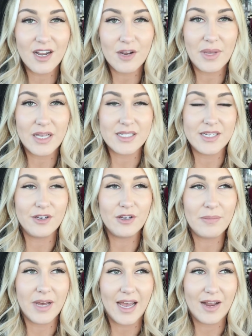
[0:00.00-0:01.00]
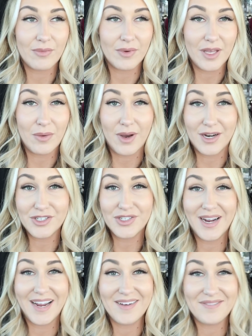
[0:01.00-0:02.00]
not a big deal, but I really want to
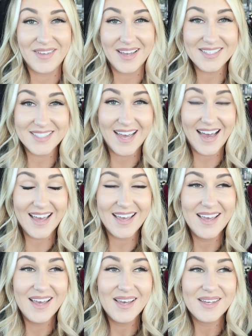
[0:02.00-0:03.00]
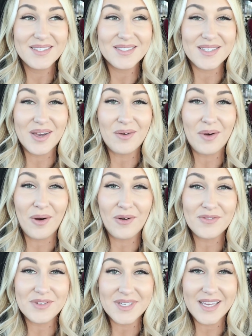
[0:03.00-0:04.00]
try and fix that. So
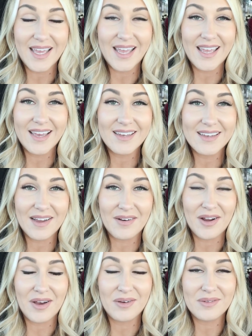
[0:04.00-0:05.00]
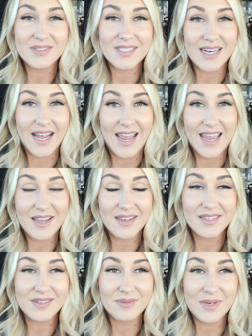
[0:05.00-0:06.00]
hopefully, I don't know, tonight
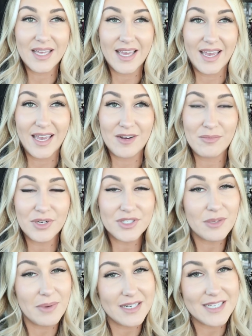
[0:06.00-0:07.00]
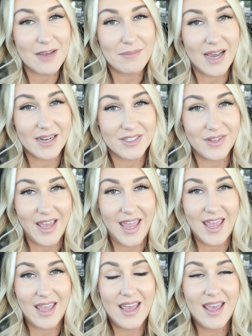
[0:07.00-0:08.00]
we can push the bedtime back till
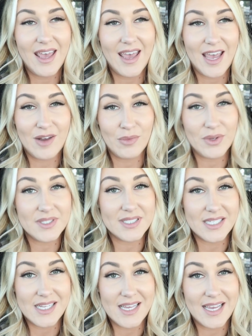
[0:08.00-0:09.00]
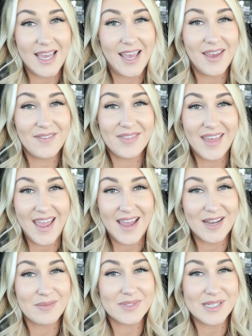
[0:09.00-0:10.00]
eight, and we'll see if they
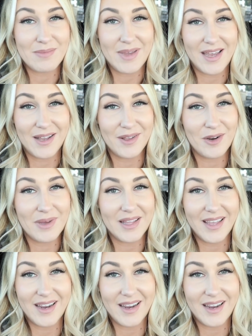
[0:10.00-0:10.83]
end up sleeping in a little bit